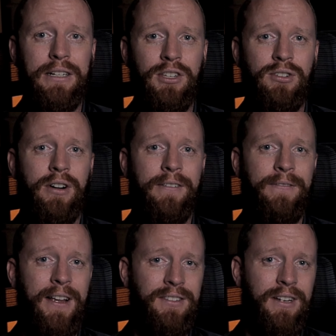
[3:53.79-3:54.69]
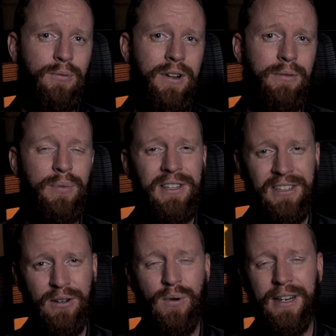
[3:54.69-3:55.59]
to start investing with, but
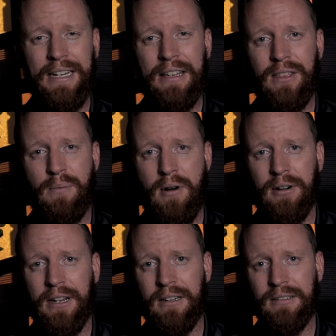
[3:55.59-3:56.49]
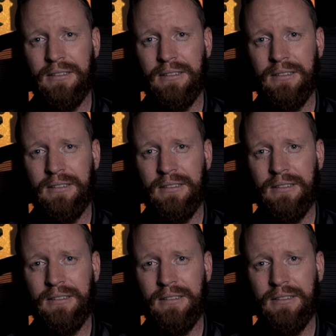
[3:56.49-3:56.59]
still want to get in the market.